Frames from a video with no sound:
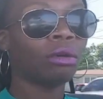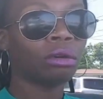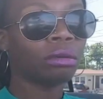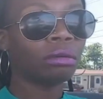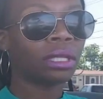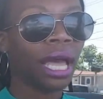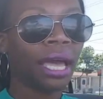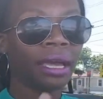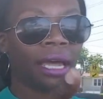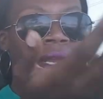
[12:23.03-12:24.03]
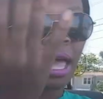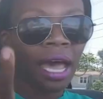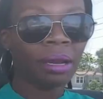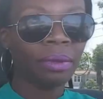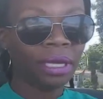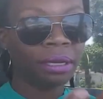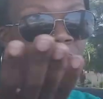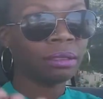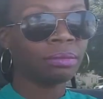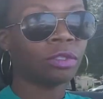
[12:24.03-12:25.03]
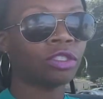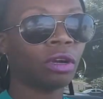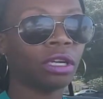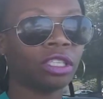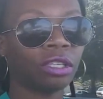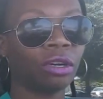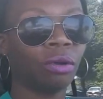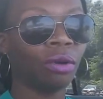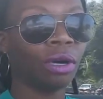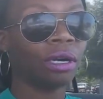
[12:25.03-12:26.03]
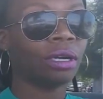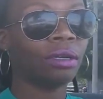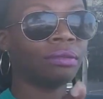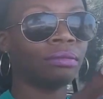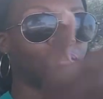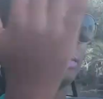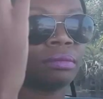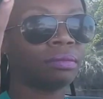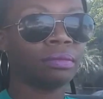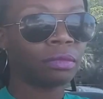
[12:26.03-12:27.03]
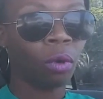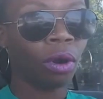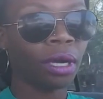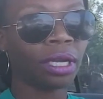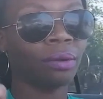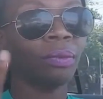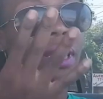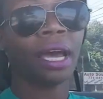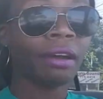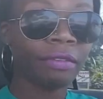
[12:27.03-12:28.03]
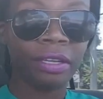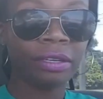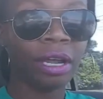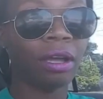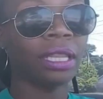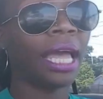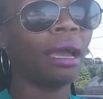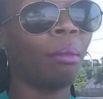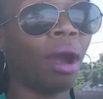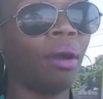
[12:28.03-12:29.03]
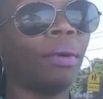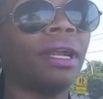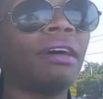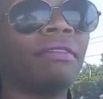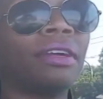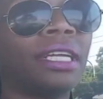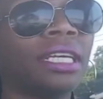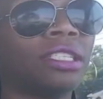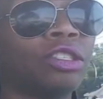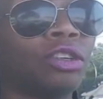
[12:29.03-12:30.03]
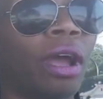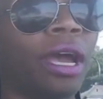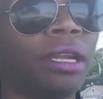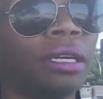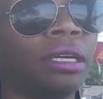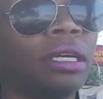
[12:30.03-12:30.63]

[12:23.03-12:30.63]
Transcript: Google that anatomy structure or organ, whatever, you know, landmark, whatever it is you're trying